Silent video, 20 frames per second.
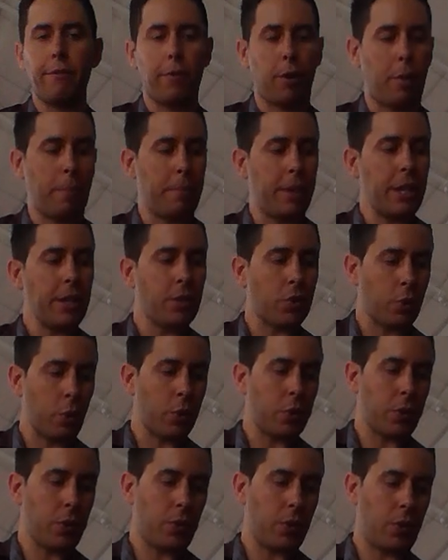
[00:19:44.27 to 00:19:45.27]
from many
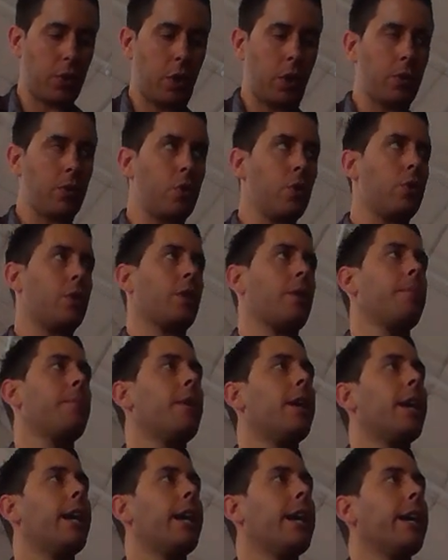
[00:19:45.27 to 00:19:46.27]
sources. So Tutira
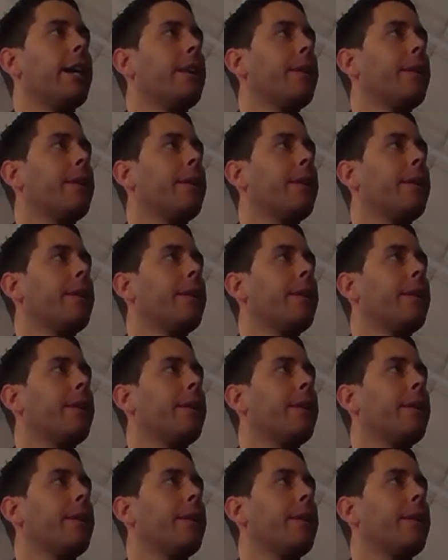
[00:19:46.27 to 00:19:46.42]
mai.